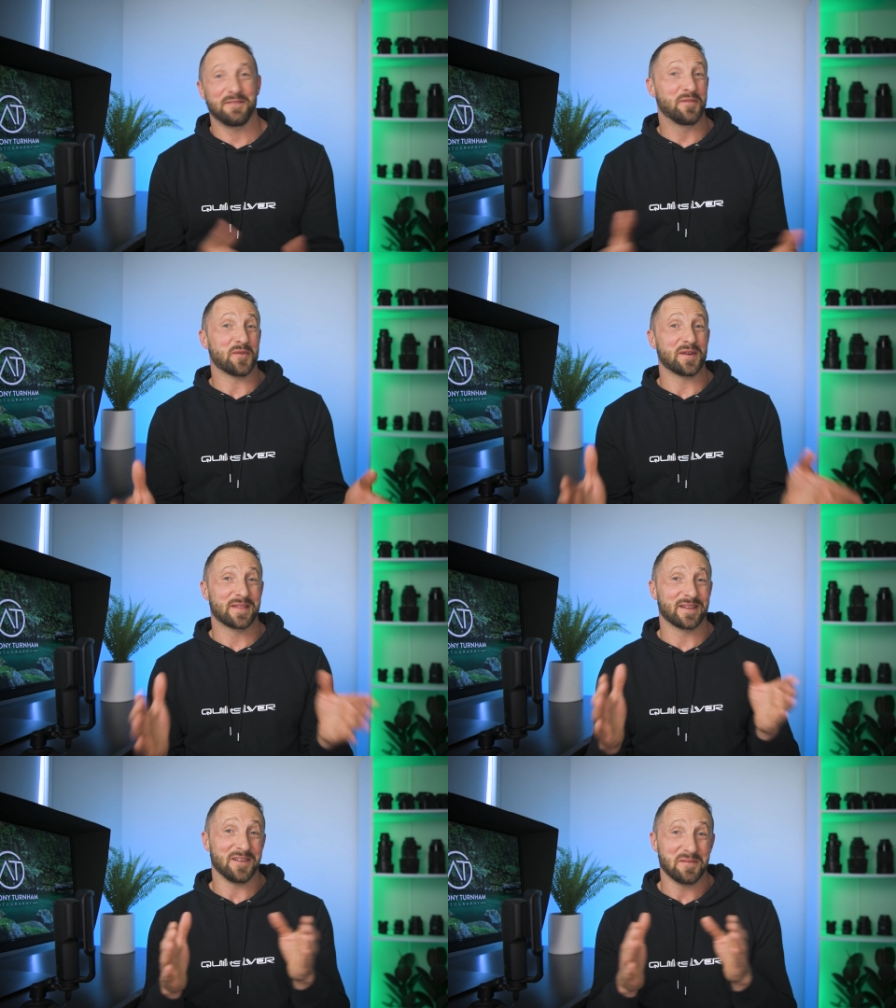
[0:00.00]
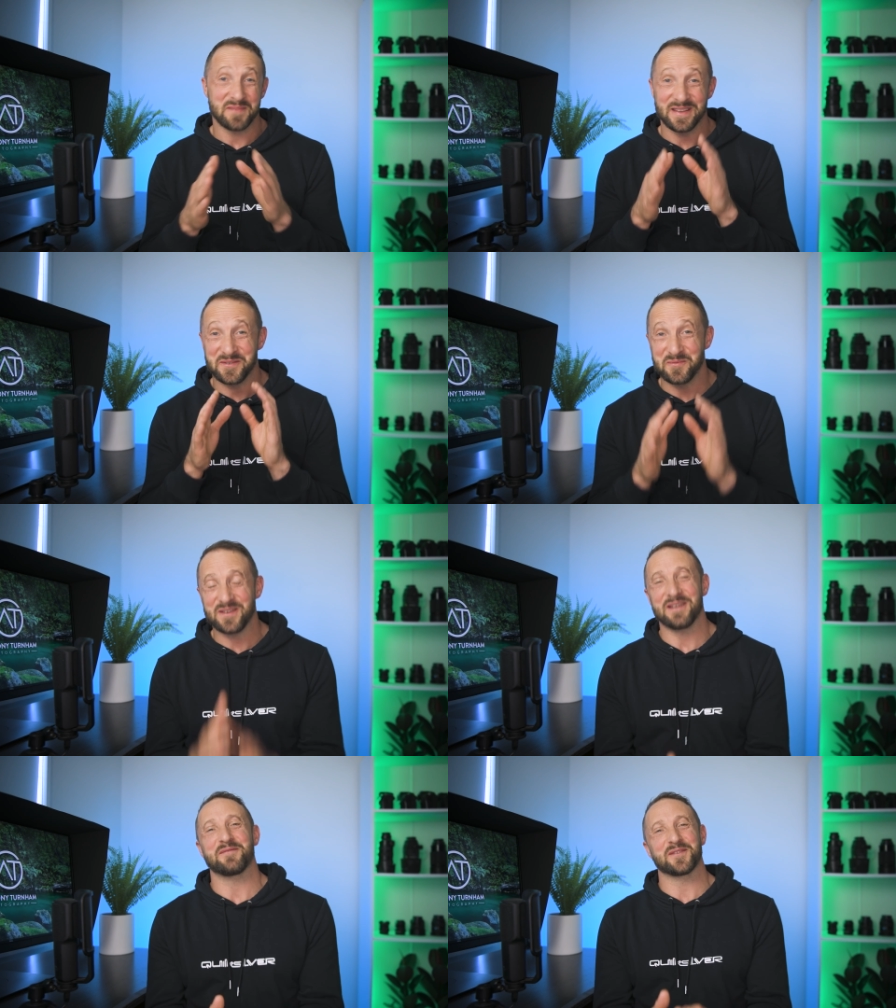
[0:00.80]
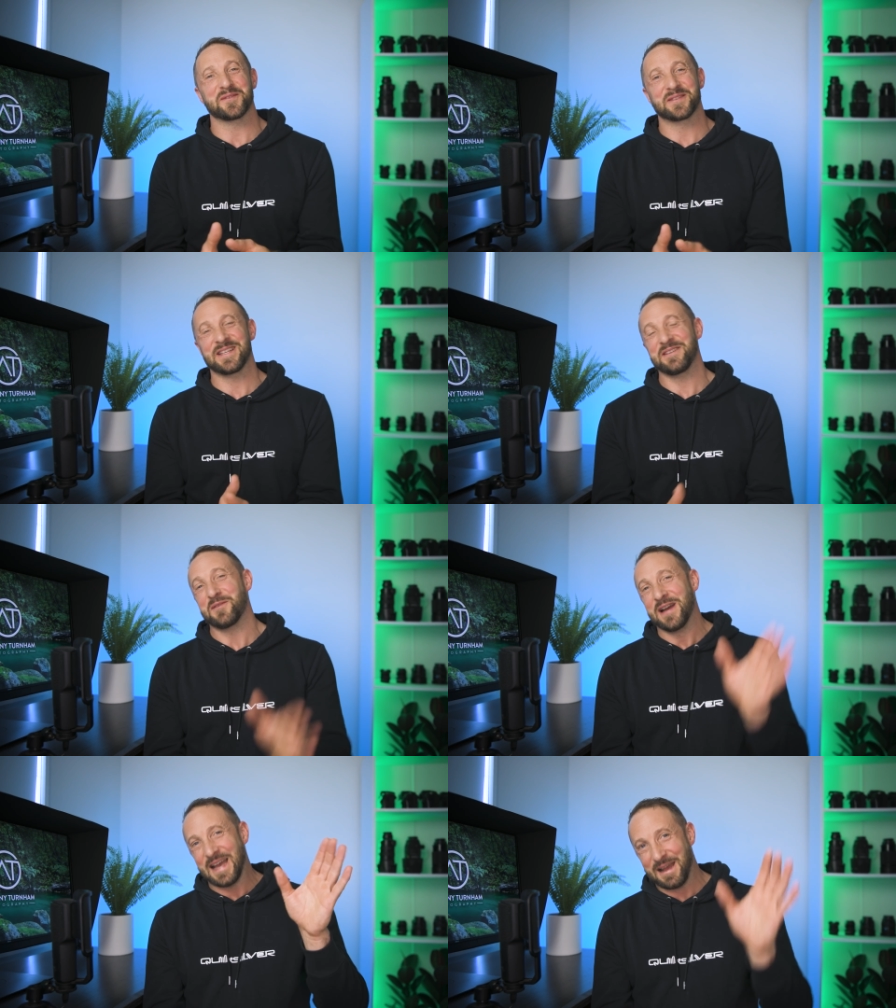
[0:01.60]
If you're anything like me, you love a good deal,